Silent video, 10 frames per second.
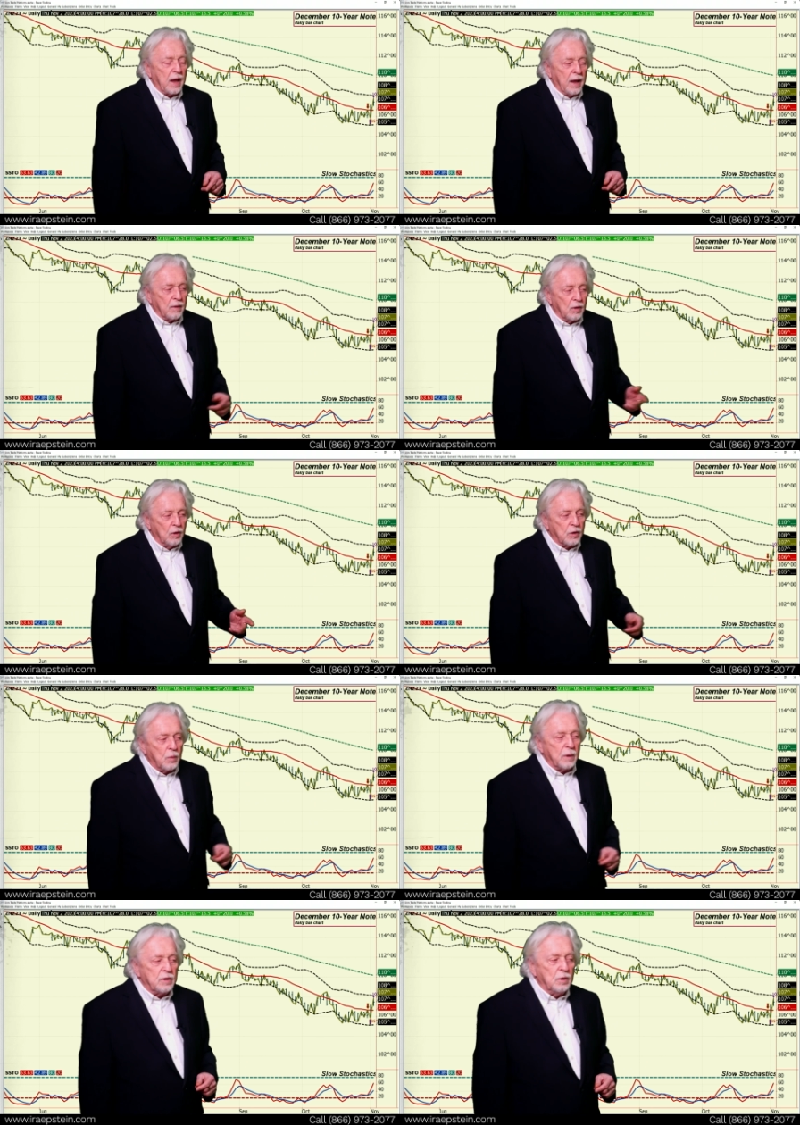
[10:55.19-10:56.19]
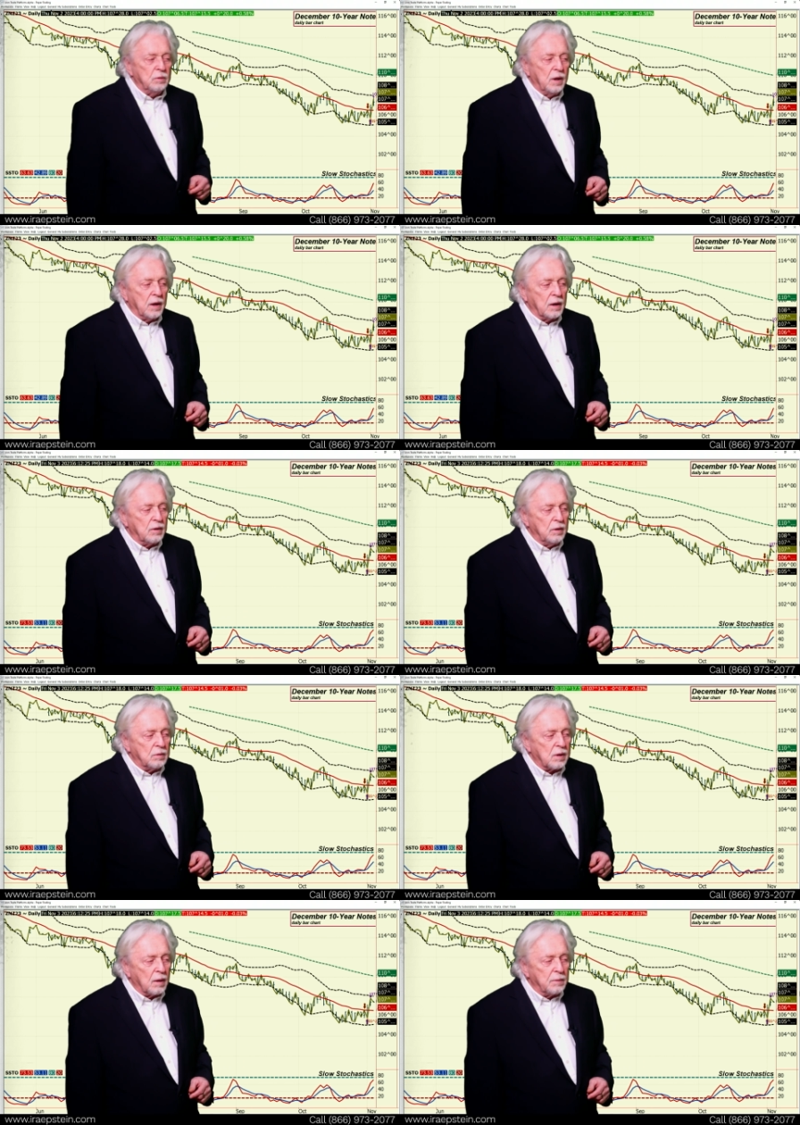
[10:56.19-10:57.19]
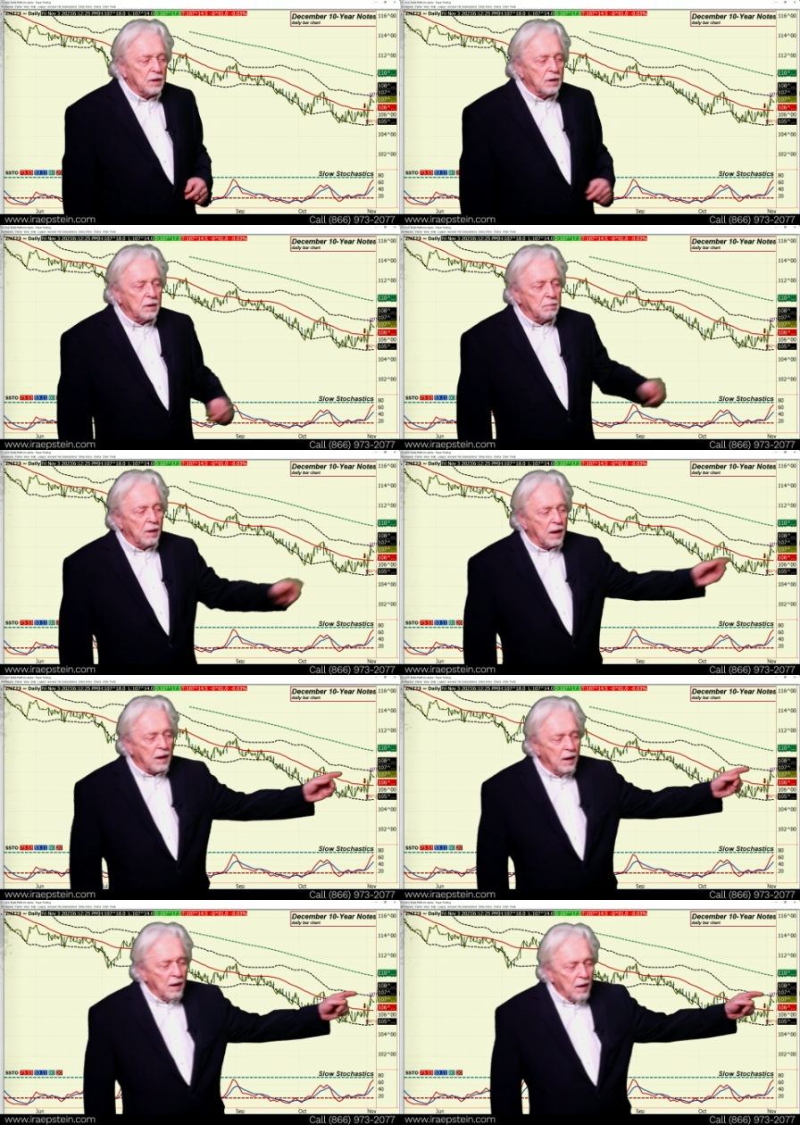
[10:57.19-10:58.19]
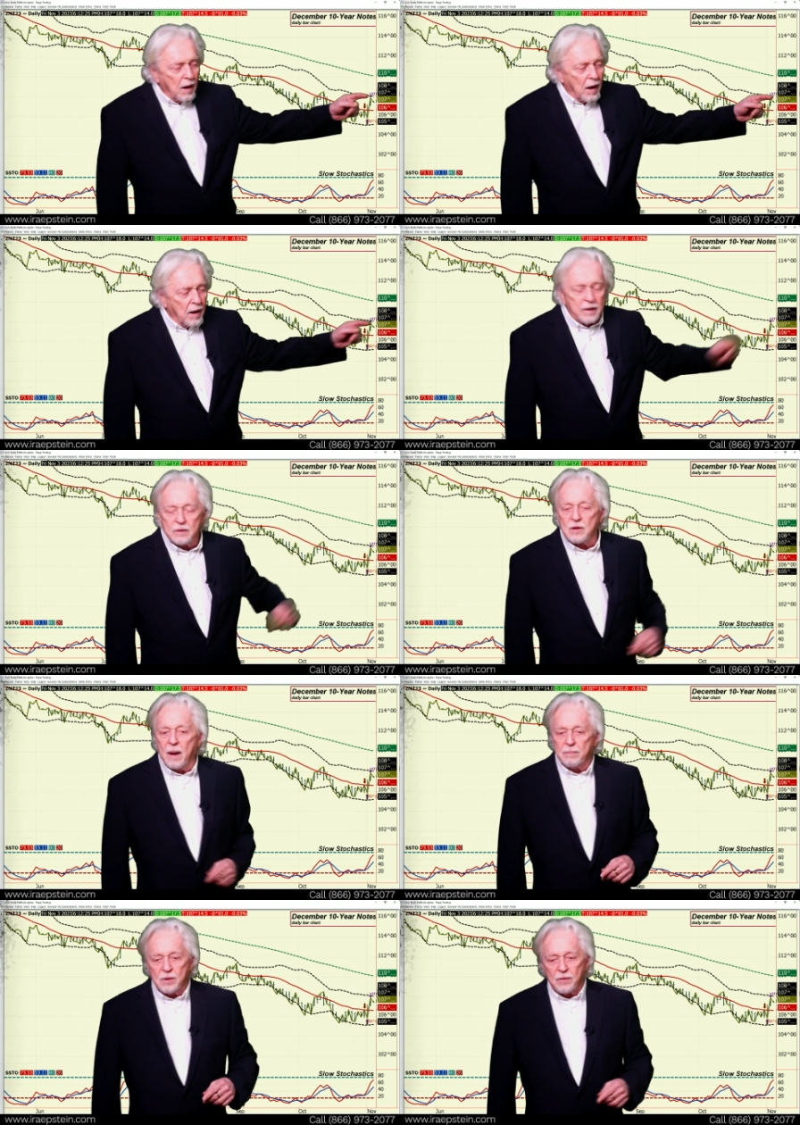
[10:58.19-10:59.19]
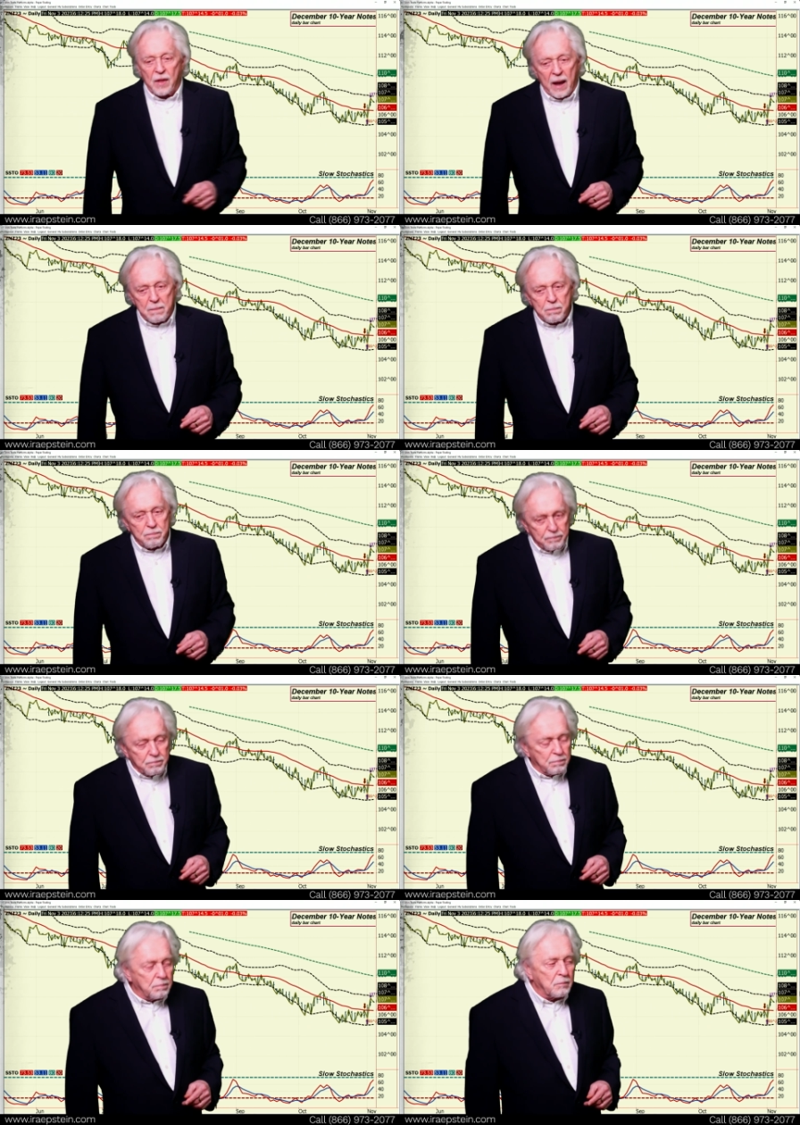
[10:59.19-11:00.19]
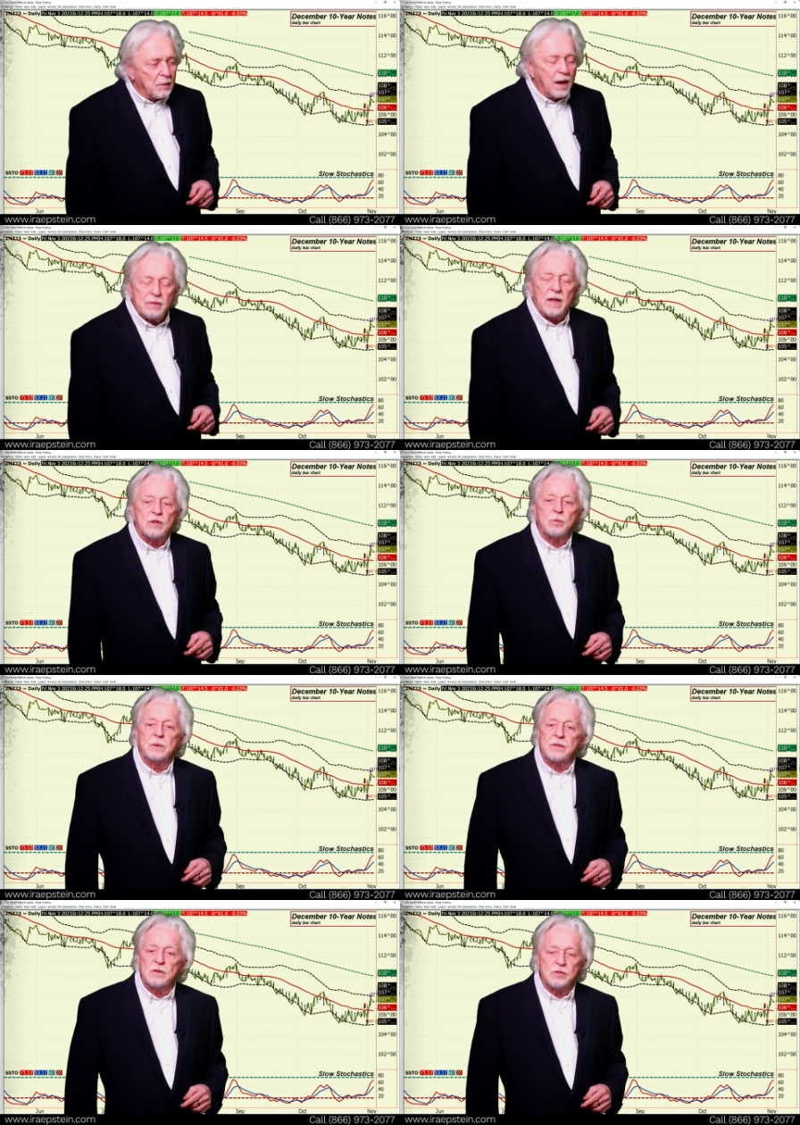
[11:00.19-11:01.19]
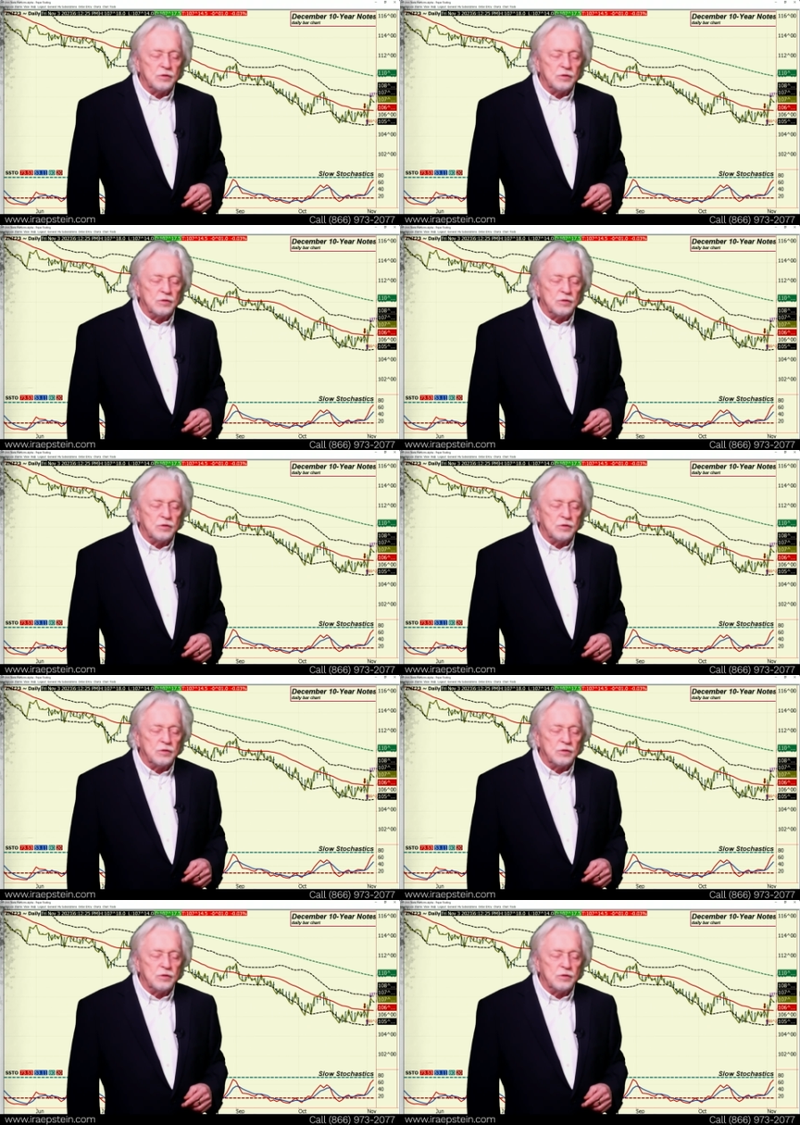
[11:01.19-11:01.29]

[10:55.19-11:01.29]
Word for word: And look what you did. You tell me you didn't make an attempt at that. That's what this